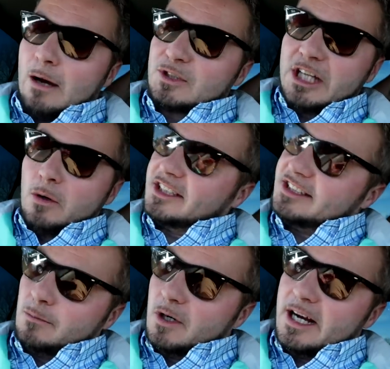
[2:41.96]
was going
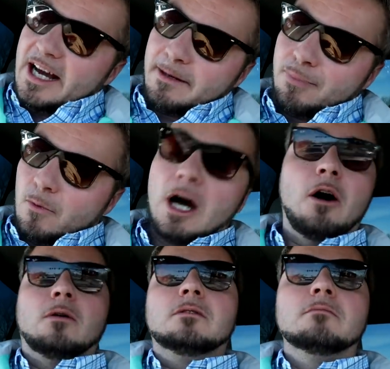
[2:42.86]
somewhere. I had a point.
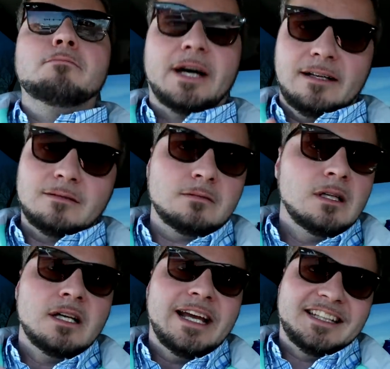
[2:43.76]
Oh, but
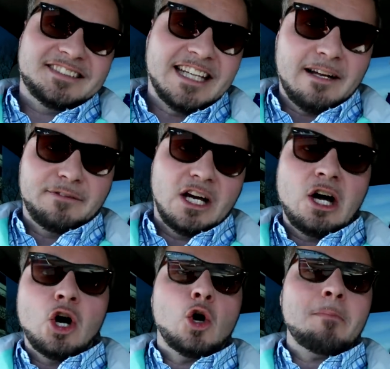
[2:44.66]
instead of the
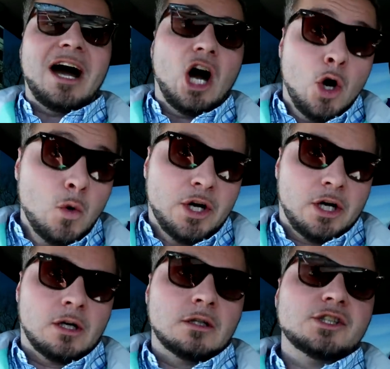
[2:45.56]

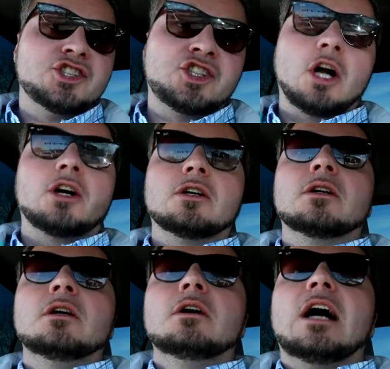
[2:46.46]
homeowner shirt,
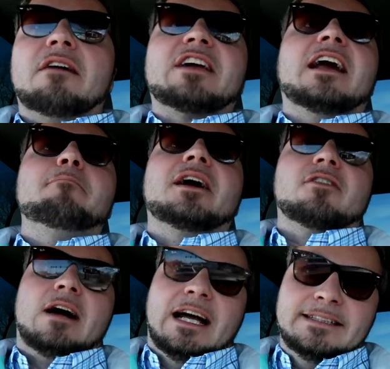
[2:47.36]
I've got a
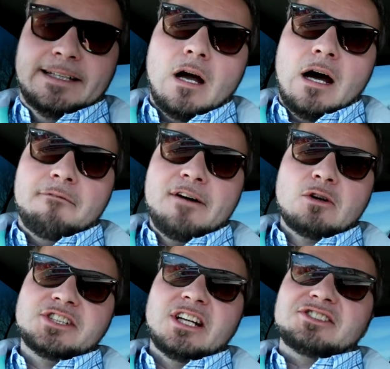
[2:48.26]
better idea.
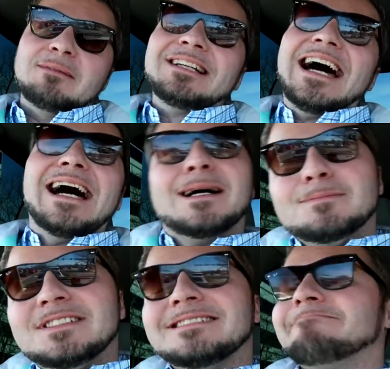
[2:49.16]
Folks, you know,
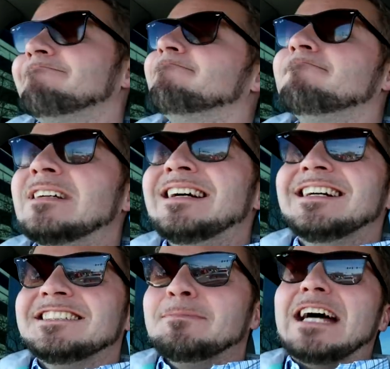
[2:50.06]
sometimes
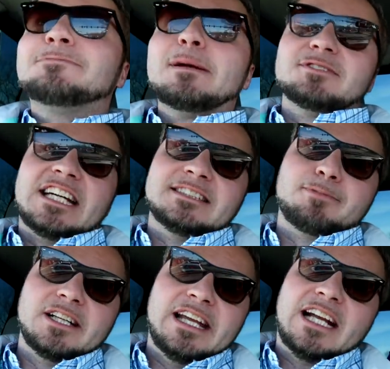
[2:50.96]
people say some
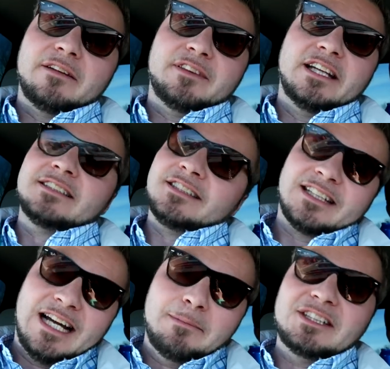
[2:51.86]
pretty negative things in
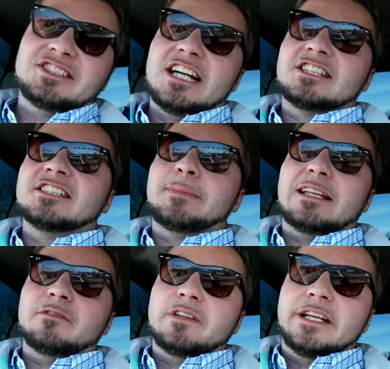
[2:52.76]
the comment sections
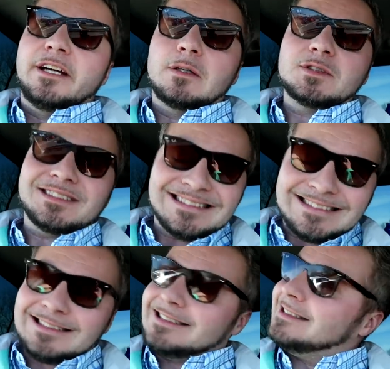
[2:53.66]
about the videos.
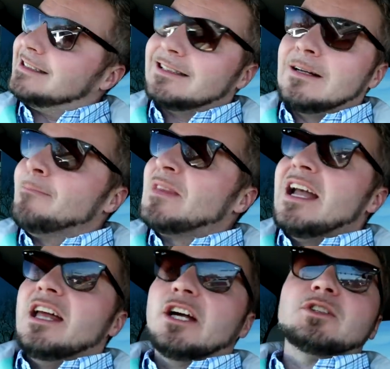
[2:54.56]

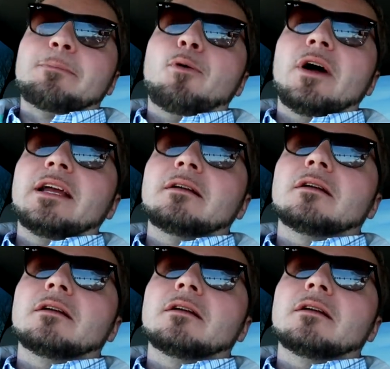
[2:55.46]
There was a point